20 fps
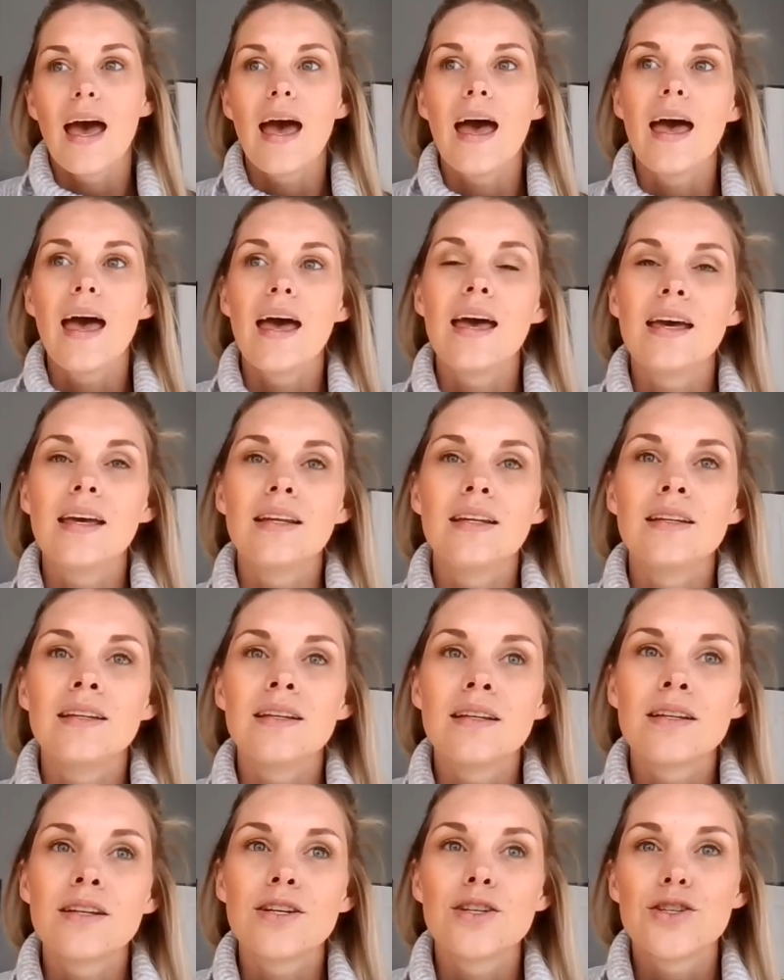
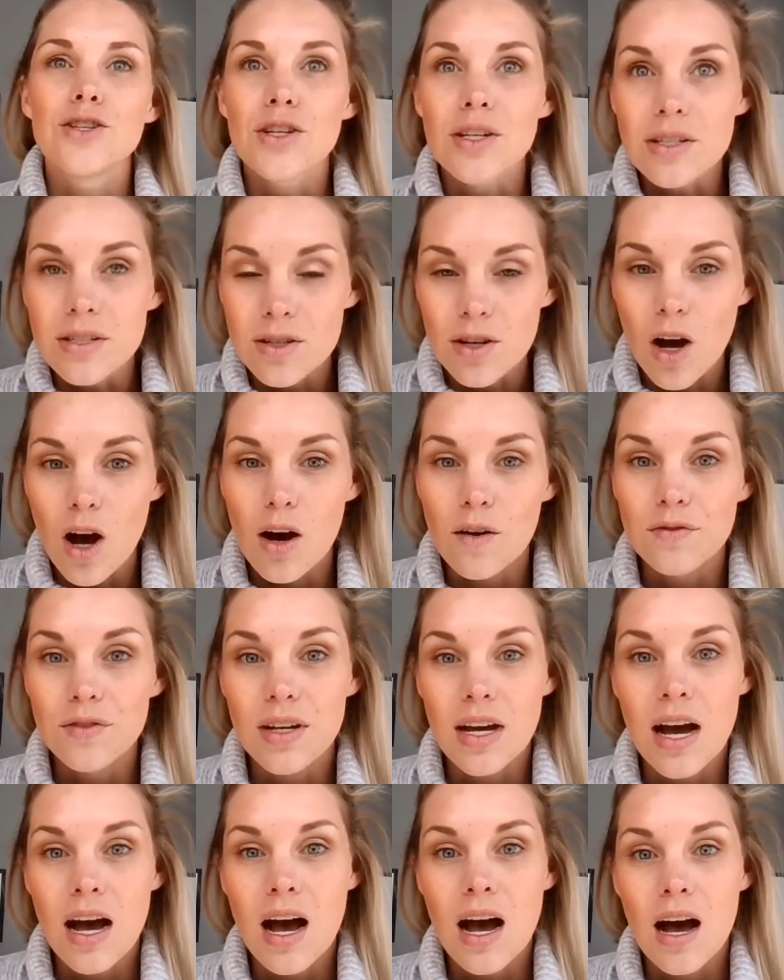And just
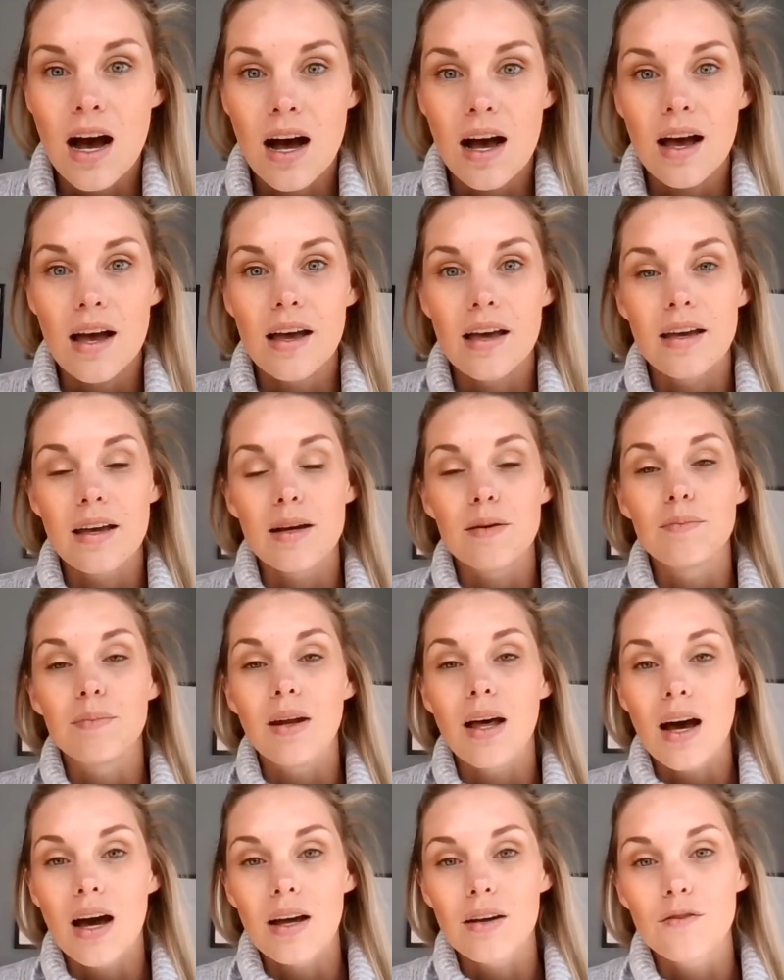after I
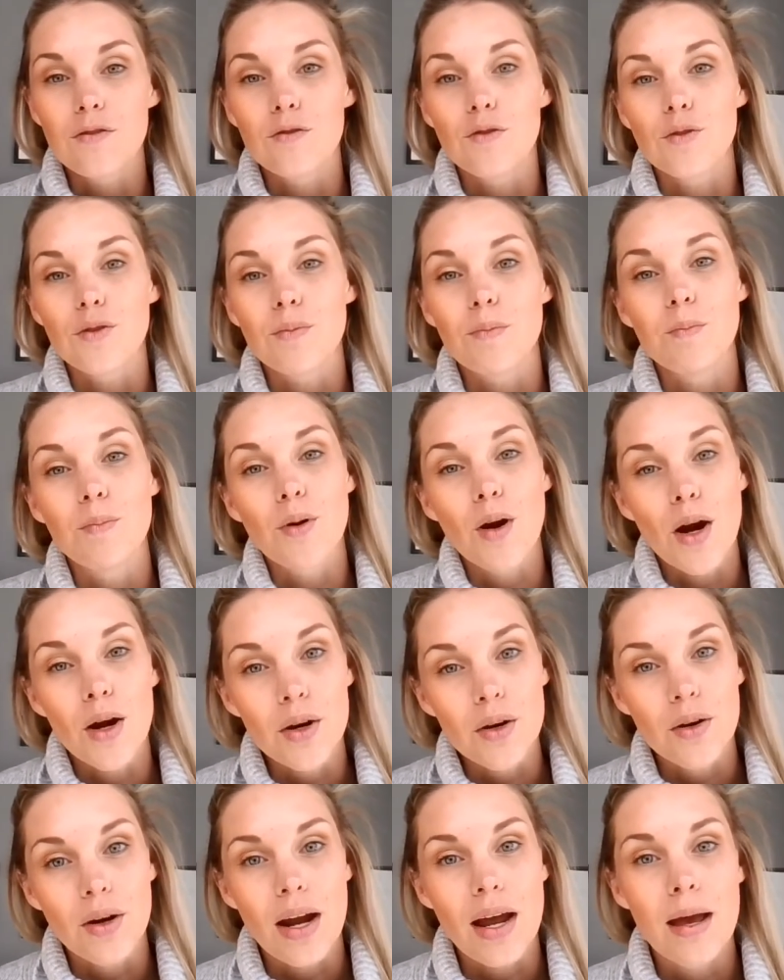applied for the
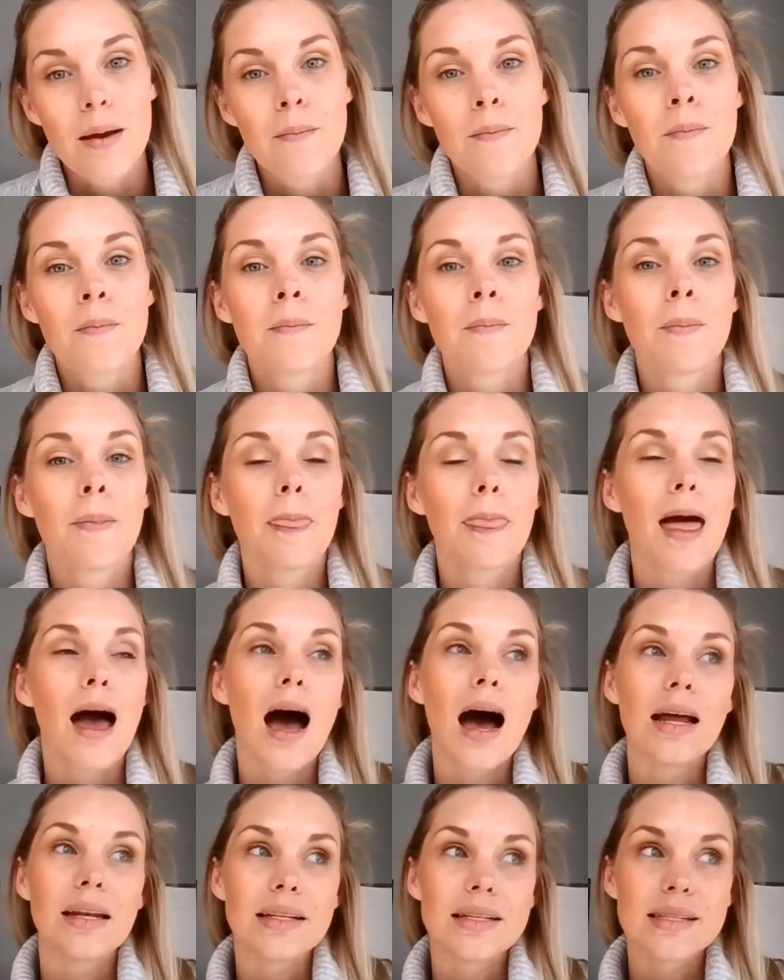program,
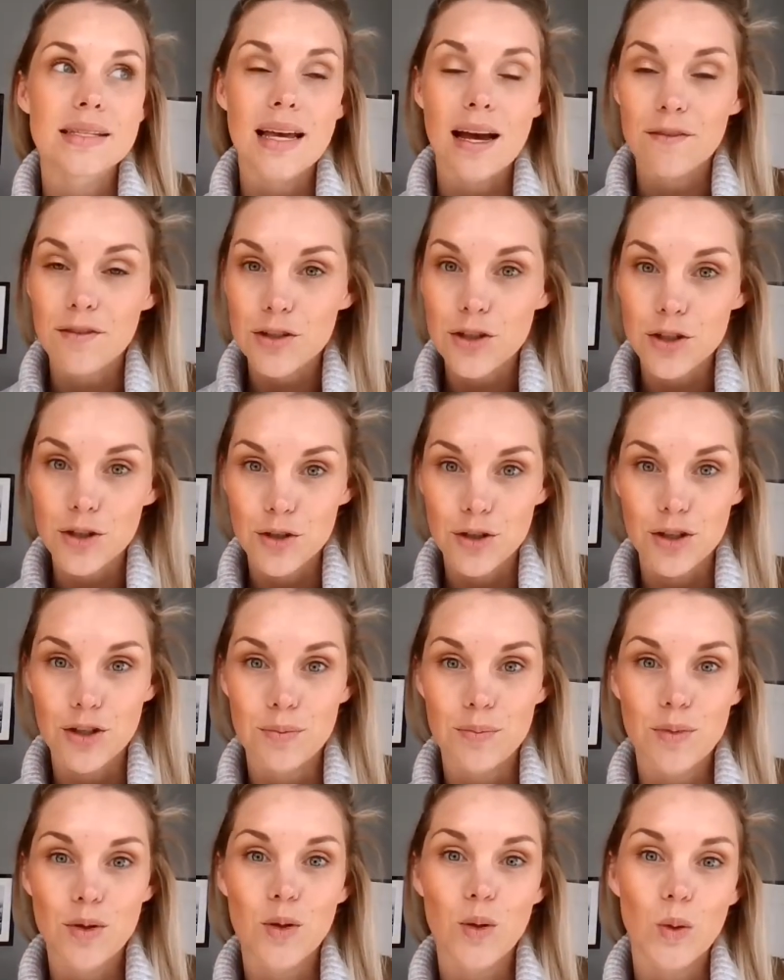I discovered a
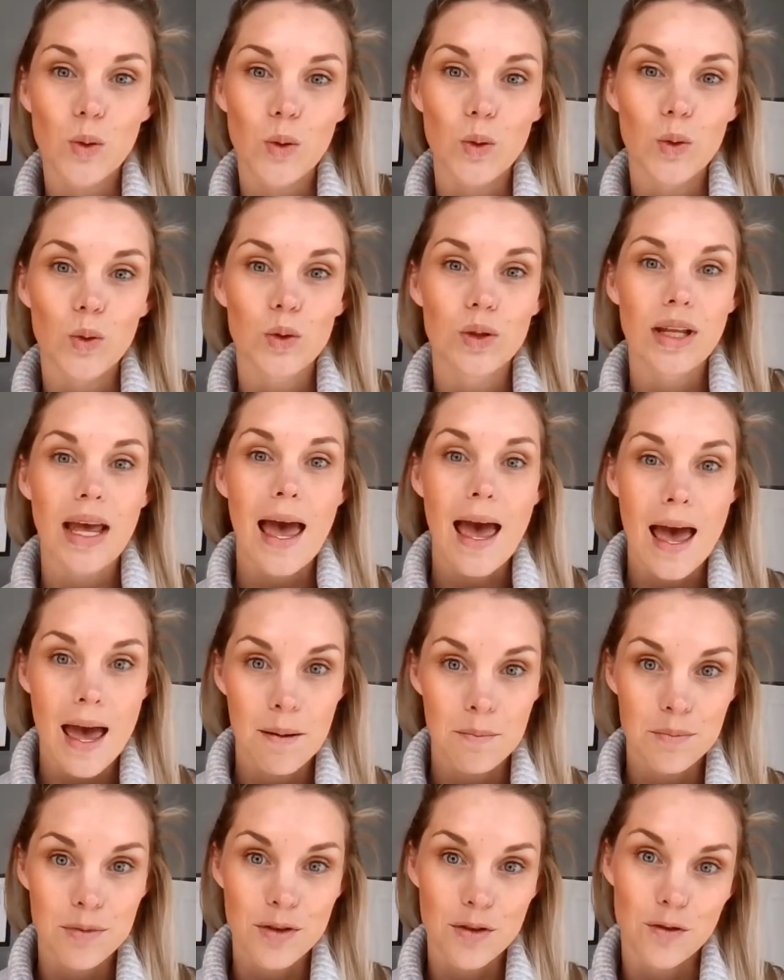group called
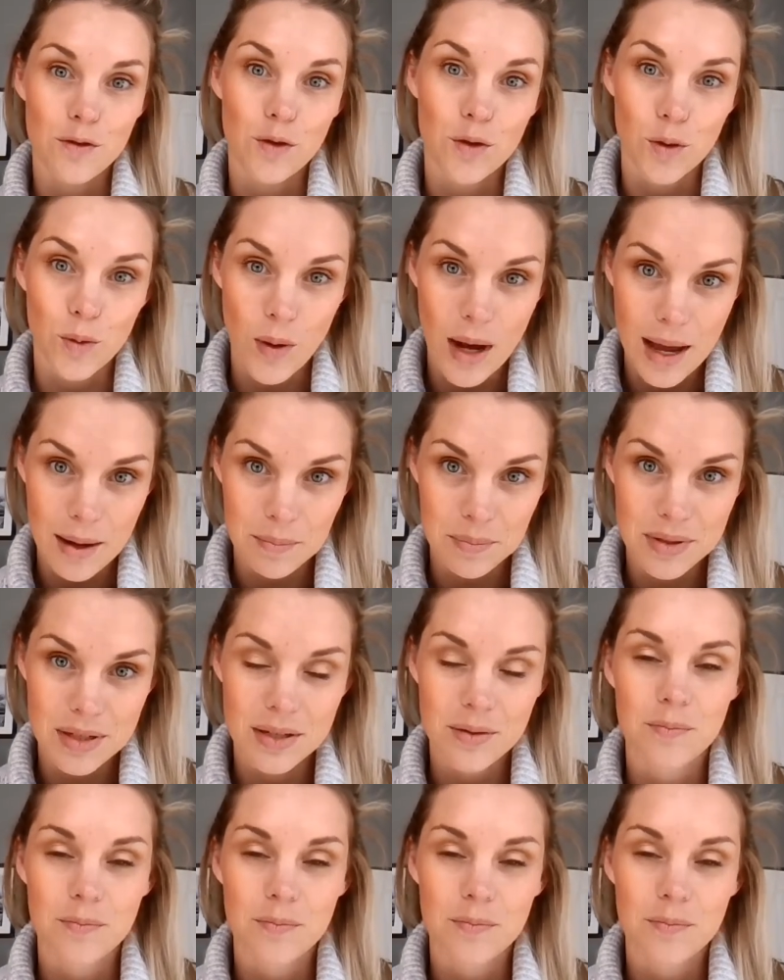Amped for the WAPT,